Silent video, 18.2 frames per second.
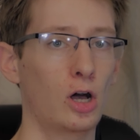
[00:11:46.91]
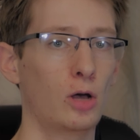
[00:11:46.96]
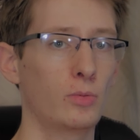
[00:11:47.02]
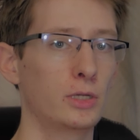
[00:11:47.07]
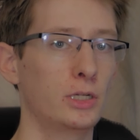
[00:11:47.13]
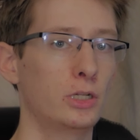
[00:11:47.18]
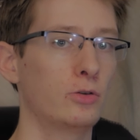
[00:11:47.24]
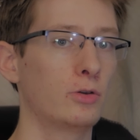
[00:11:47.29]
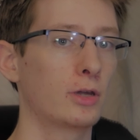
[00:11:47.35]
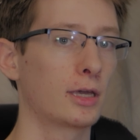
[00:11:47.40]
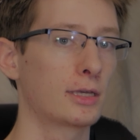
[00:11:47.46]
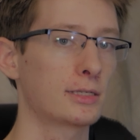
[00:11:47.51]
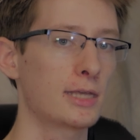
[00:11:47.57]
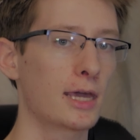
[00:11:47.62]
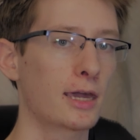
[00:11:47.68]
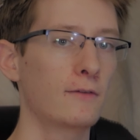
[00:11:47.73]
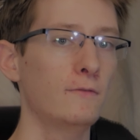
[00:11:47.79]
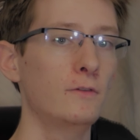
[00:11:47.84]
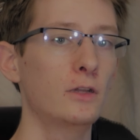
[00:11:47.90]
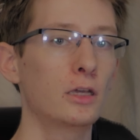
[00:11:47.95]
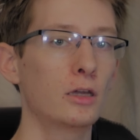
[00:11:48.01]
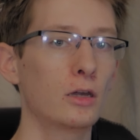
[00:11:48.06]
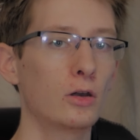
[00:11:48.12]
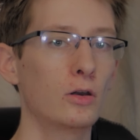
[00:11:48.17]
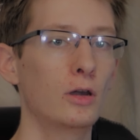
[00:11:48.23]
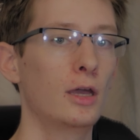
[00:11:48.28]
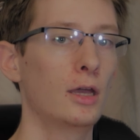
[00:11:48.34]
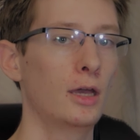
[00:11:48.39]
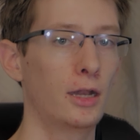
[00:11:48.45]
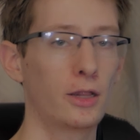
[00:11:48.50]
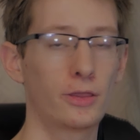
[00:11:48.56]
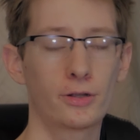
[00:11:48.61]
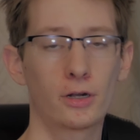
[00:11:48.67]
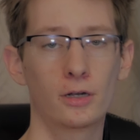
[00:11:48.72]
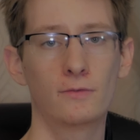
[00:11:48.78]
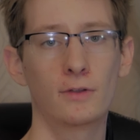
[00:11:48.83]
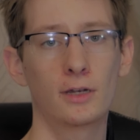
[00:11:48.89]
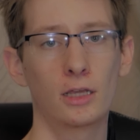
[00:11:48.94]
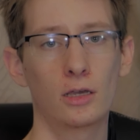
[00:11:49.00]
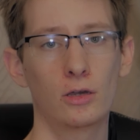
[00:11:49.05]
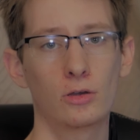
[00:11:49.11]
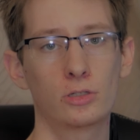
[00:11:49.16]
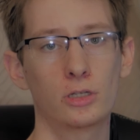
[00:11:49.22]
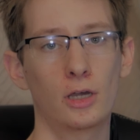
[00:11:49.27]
I'll be doing a second video and a third video